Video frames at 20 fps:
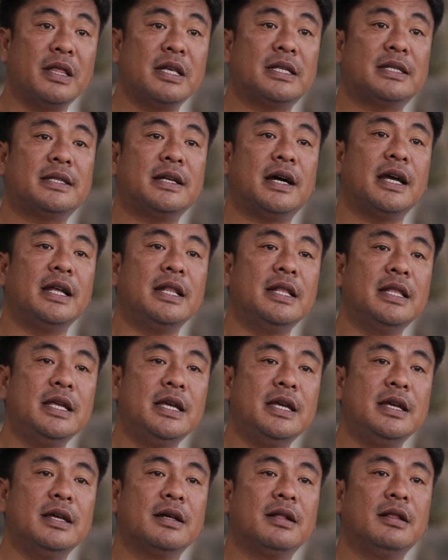That's the
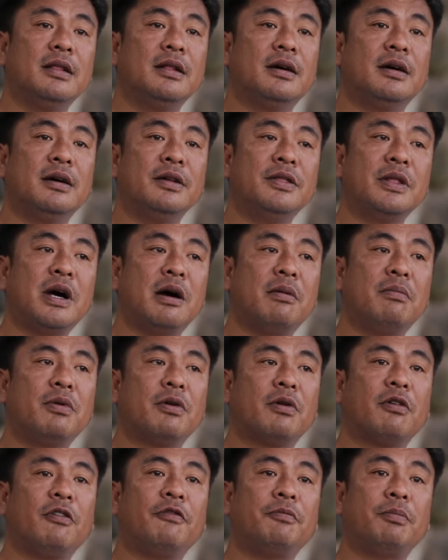ideal
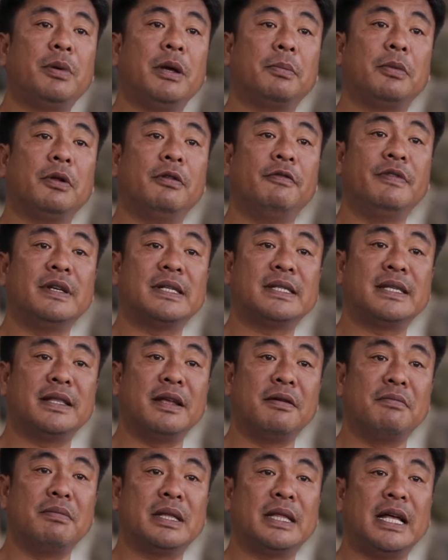number of people
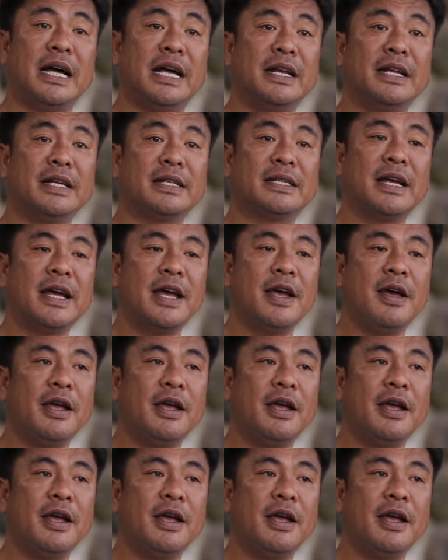visiting Batanes.